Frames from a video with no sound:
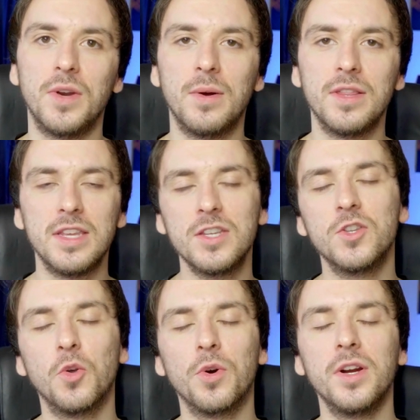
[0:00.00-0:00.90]
Now in this
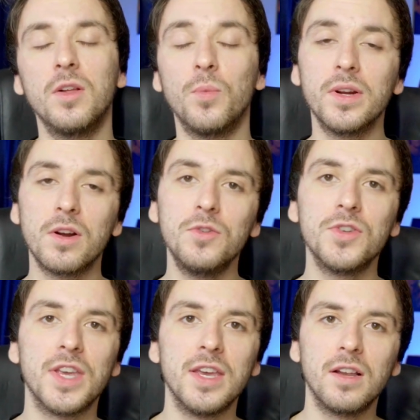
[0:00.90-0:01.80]
tutorial, we're going to
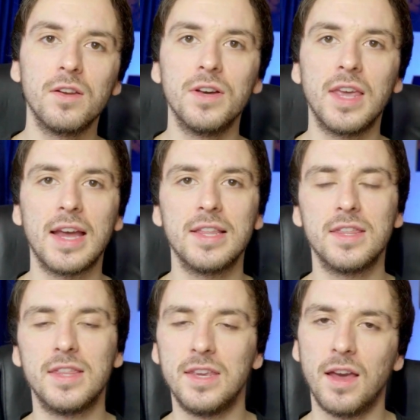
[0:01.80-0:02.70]
take a look
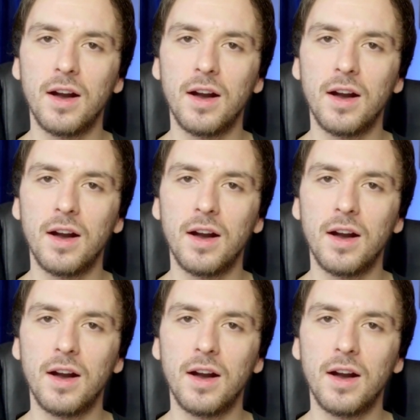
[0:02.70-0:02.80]
at the